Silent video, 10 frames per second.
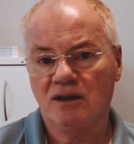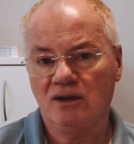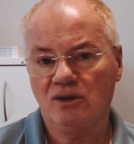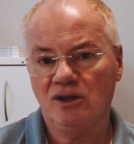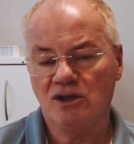
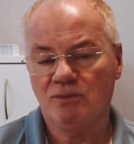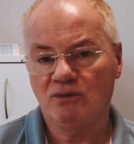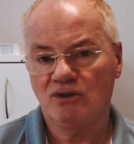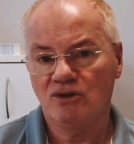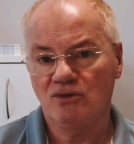you need to be
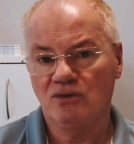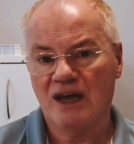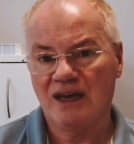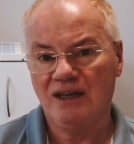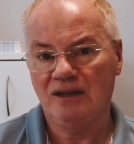able to do
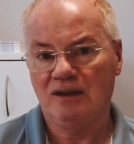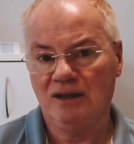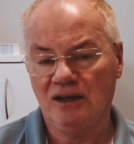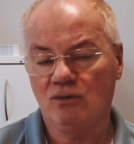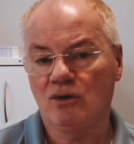that in a
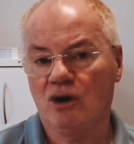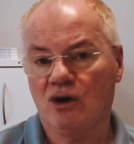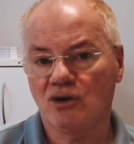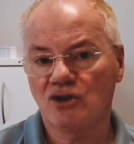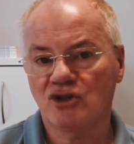legal
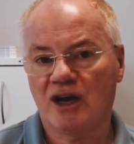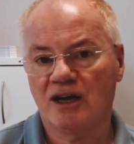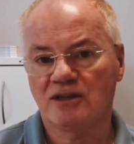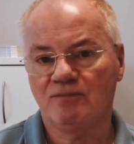contract.